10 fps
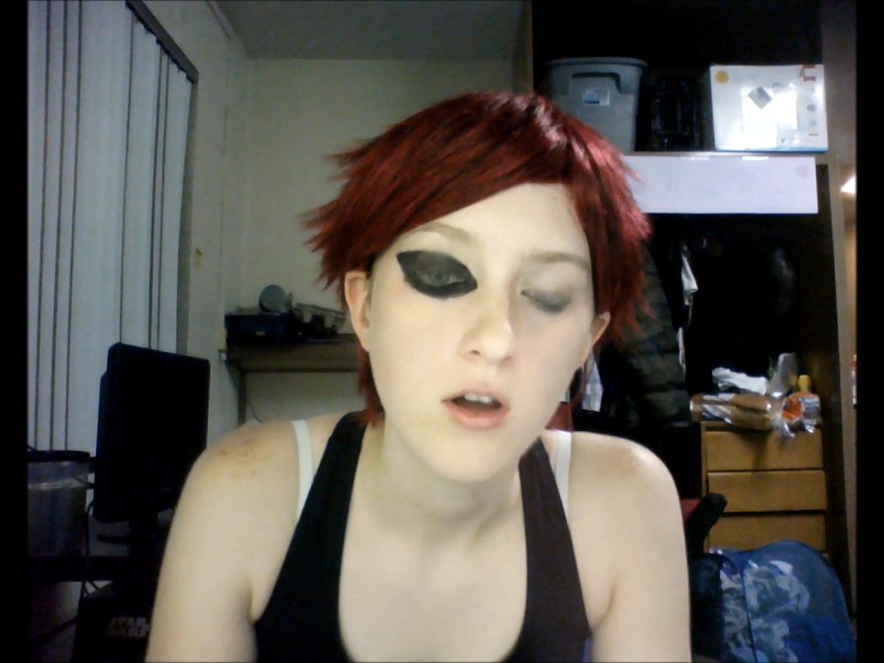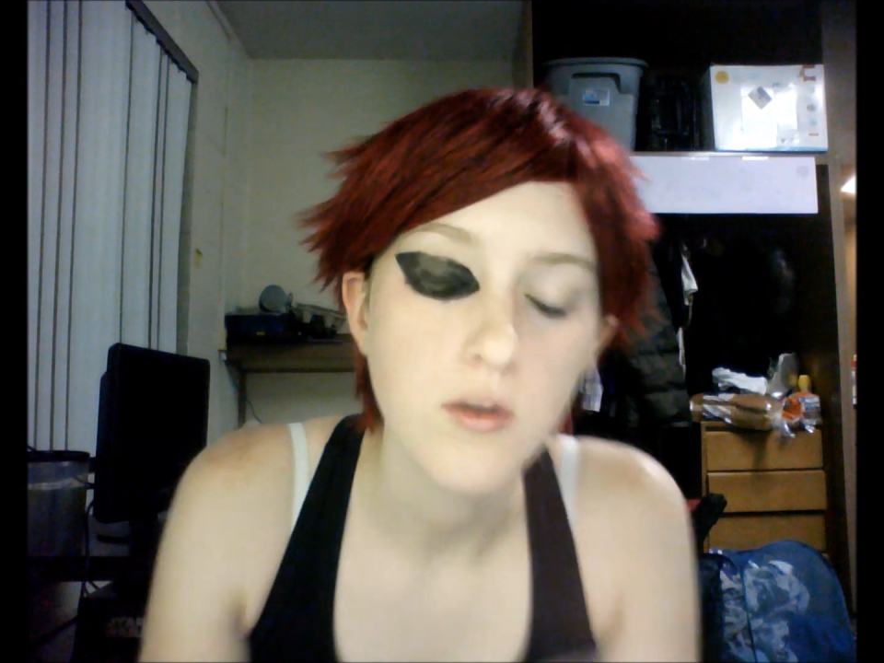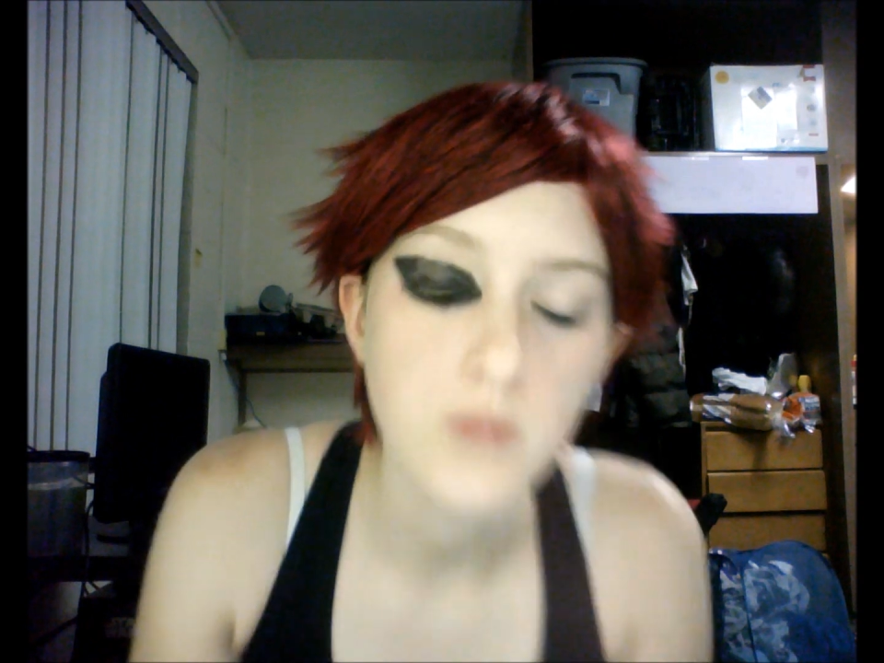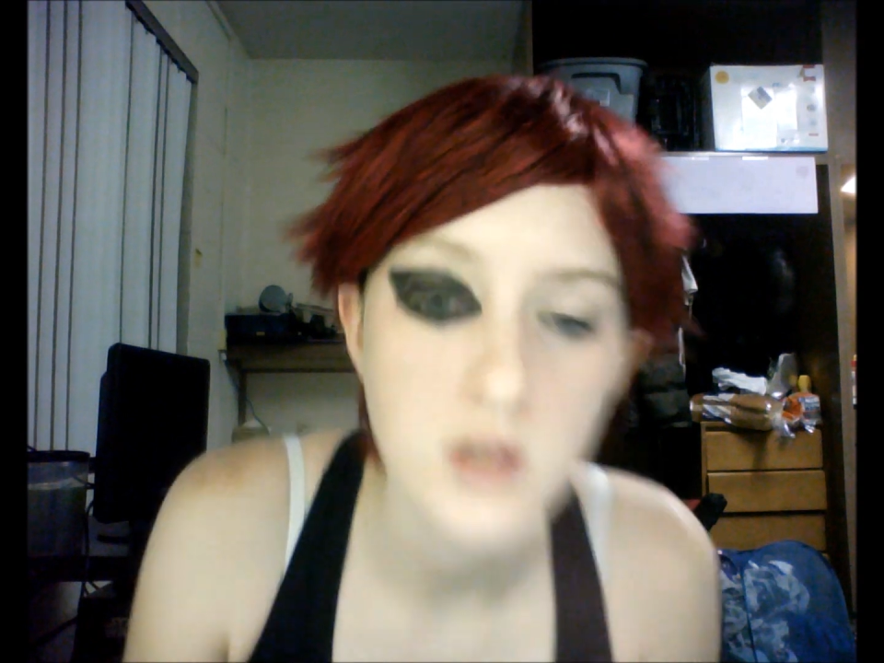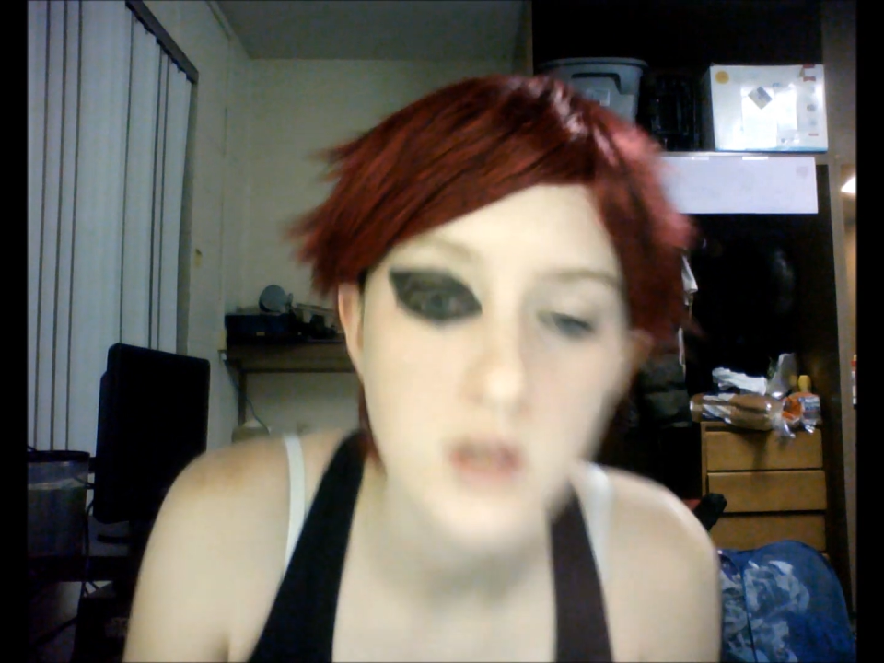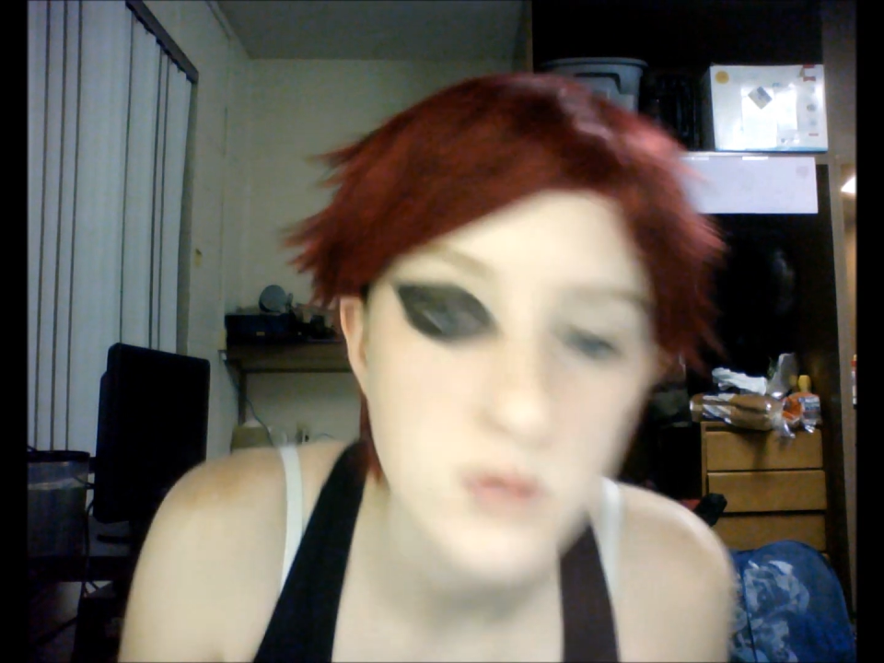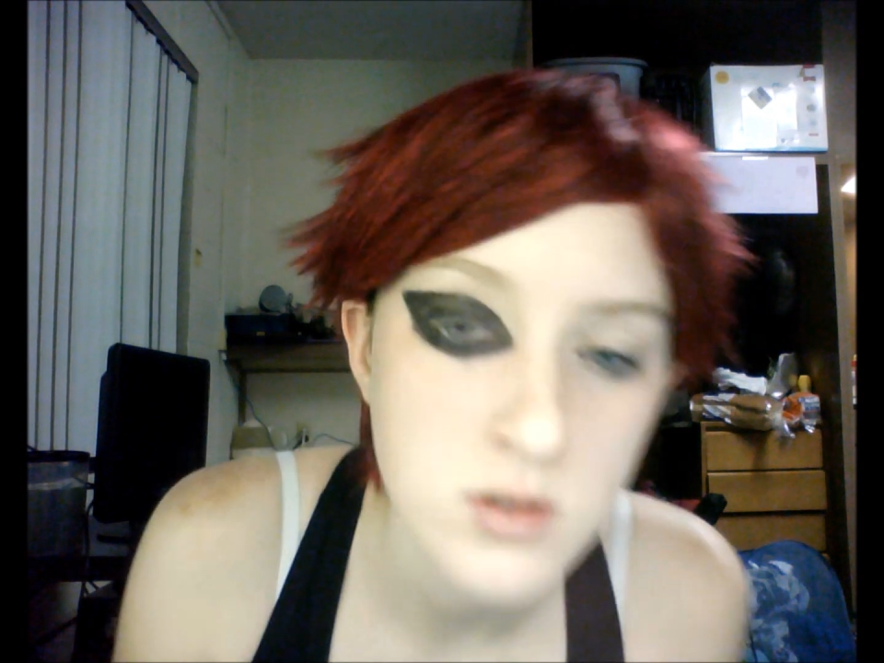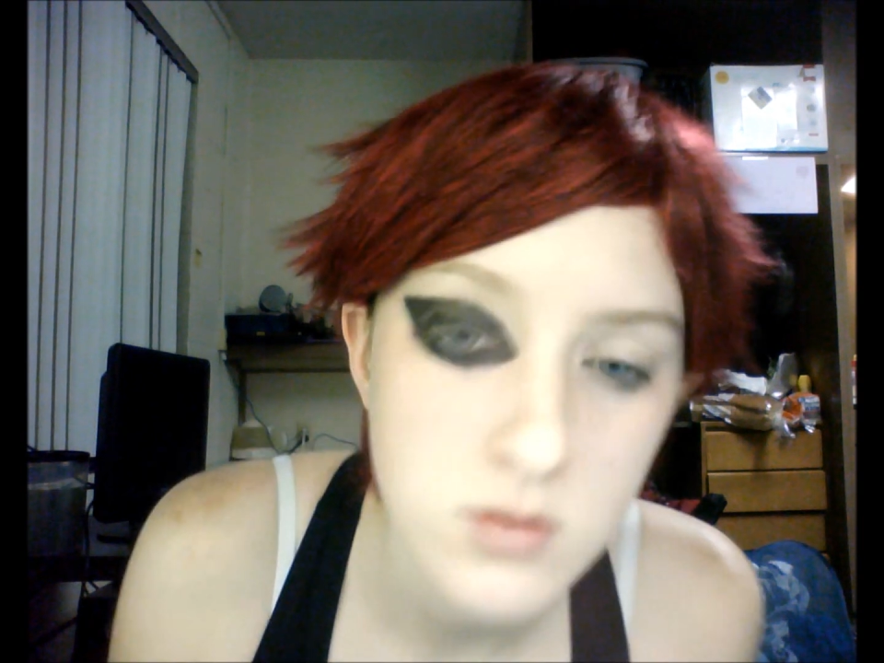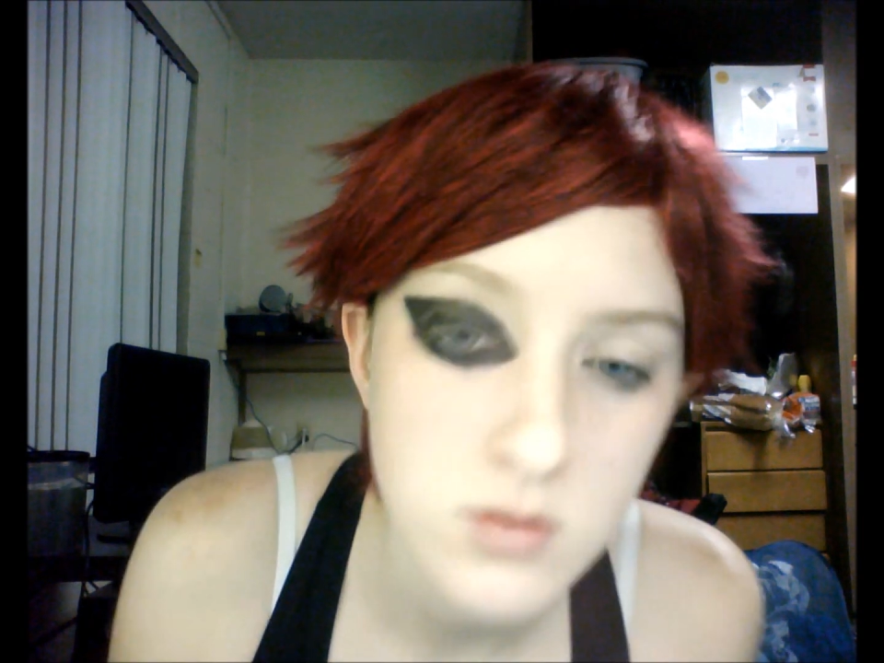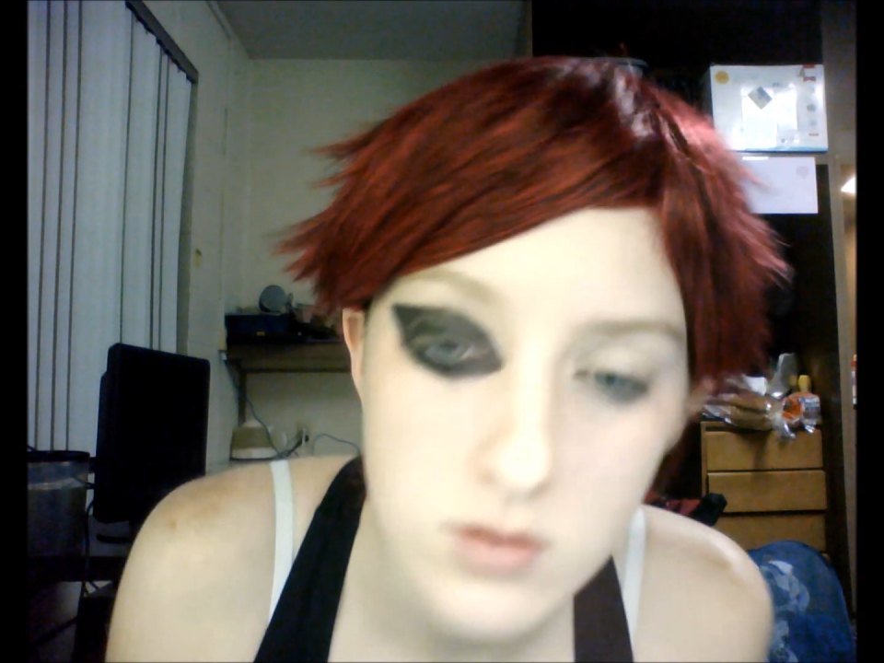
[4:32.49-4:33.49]
This one,
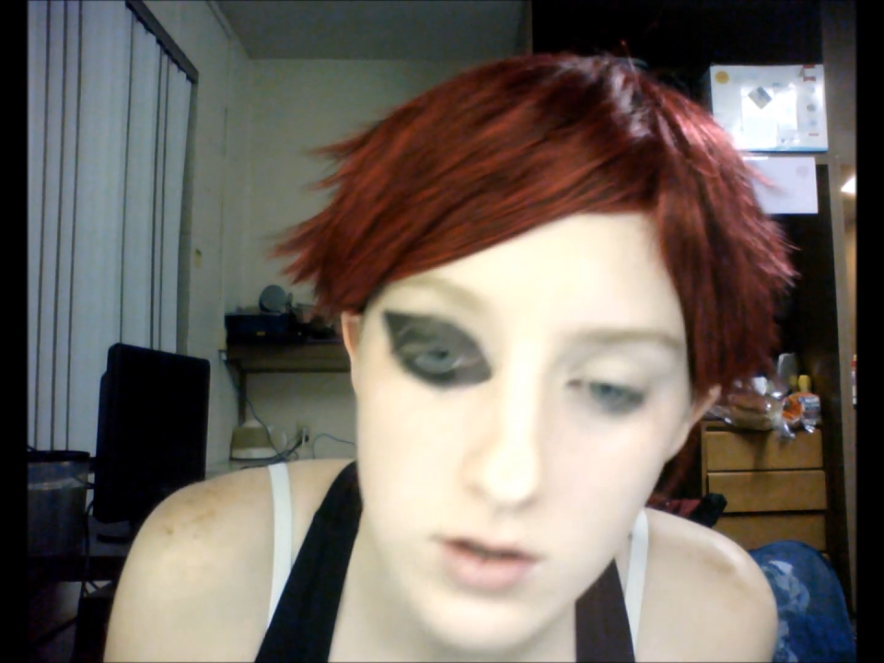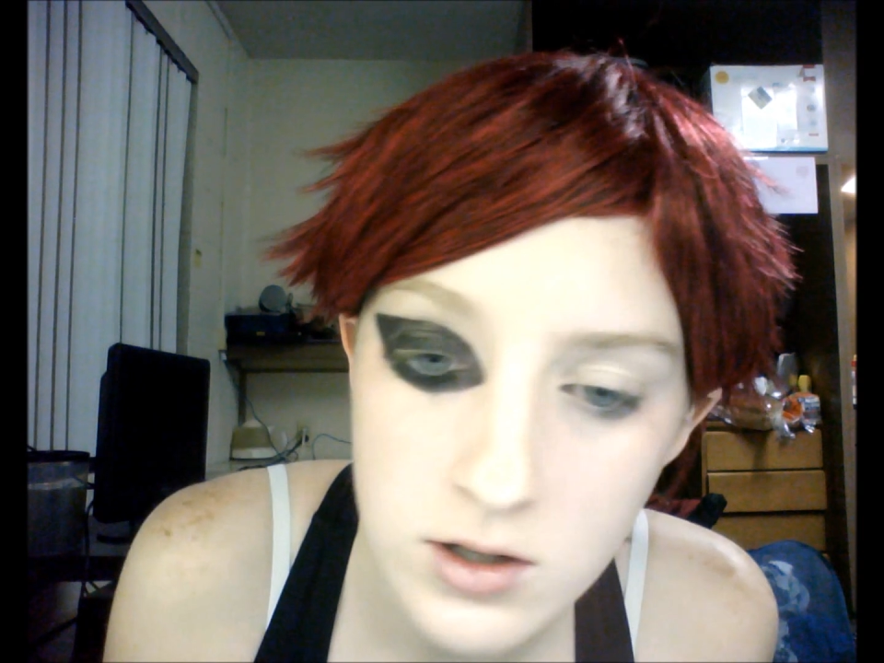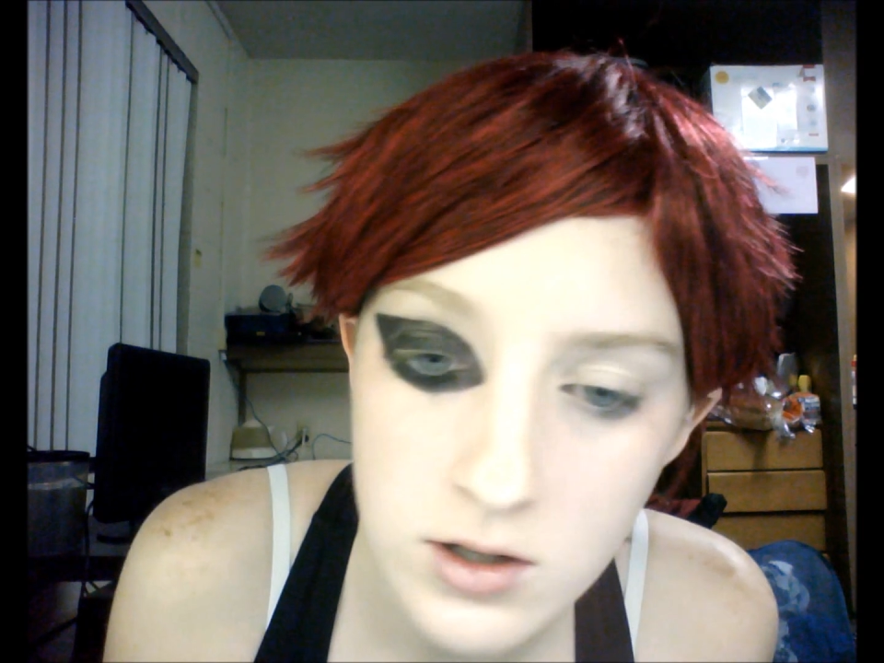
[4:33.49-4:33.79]
I didn't